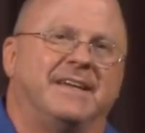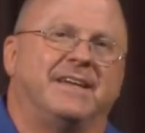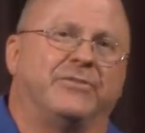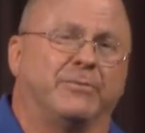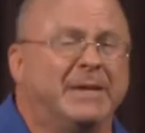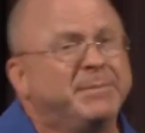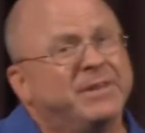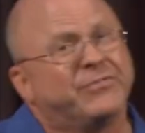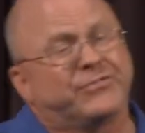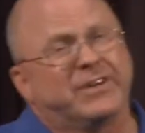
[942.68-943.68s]
And so maybe
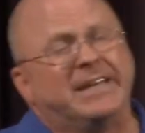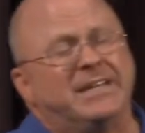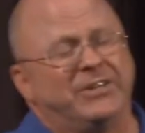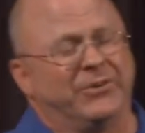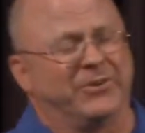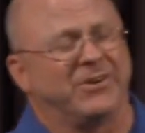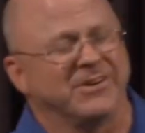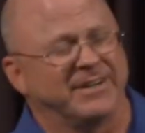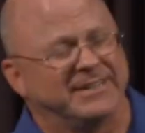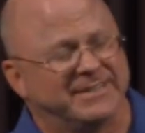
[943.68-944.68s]
He's training your
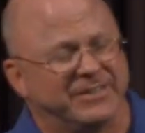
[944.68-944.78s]
heart.